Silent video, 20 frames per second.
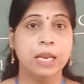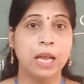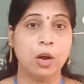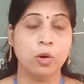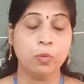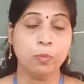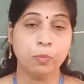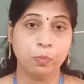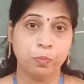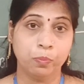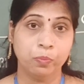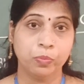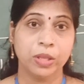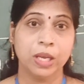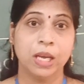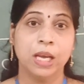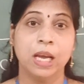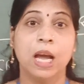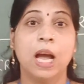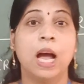Now,
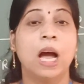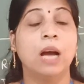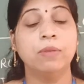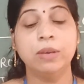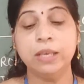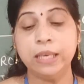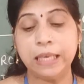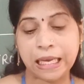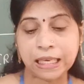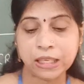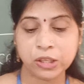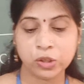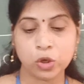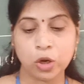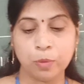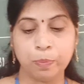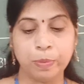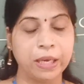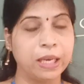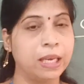our next
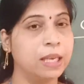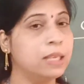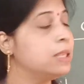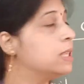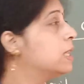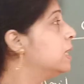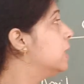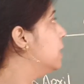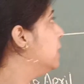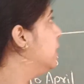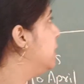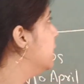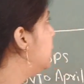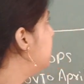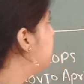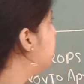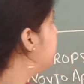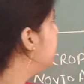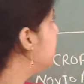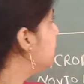topic is
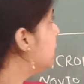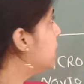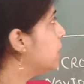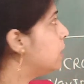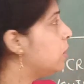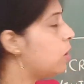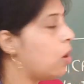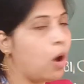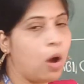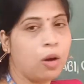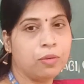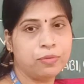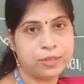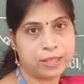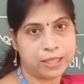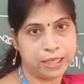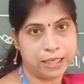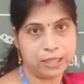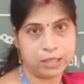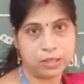dispersal of
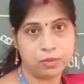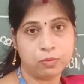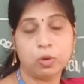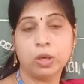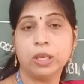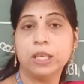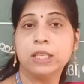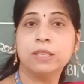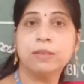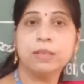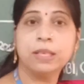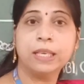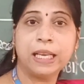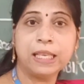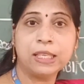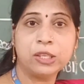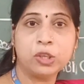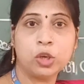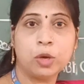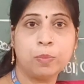seeds. What is our
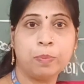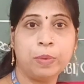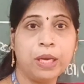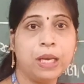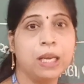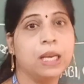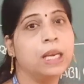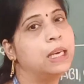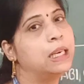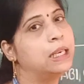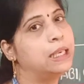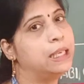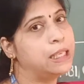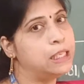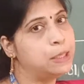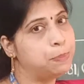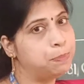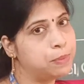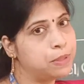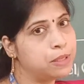next topic?
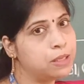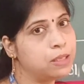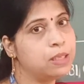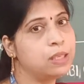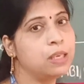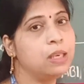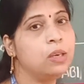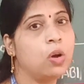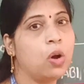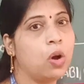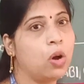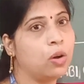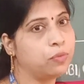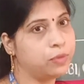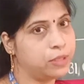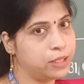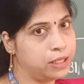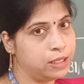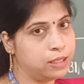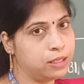Dispersal of
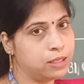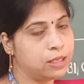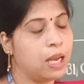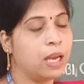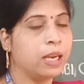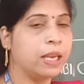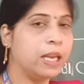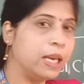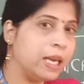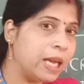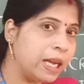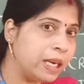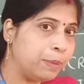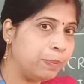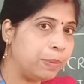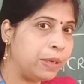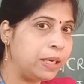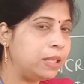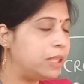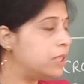seeds. Again I
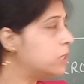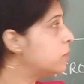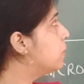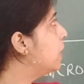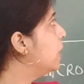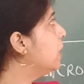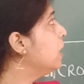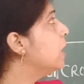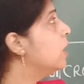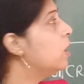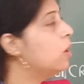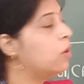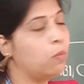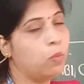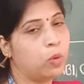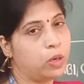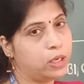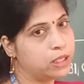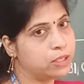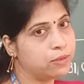repeat this one.
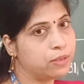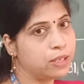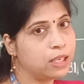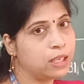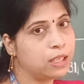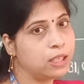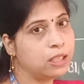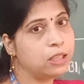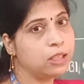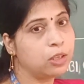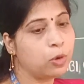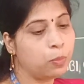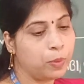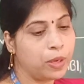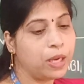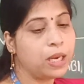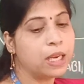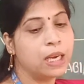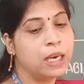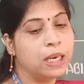What is our another
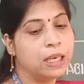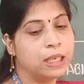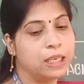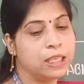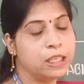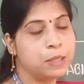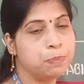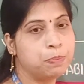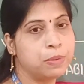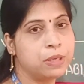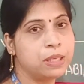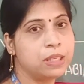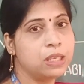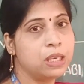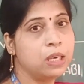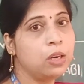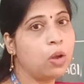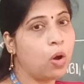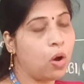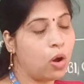topic?
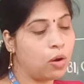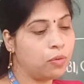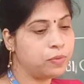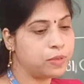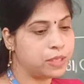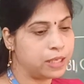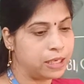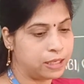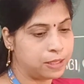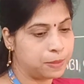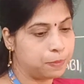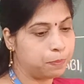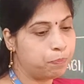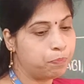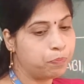Dispersal of seeds.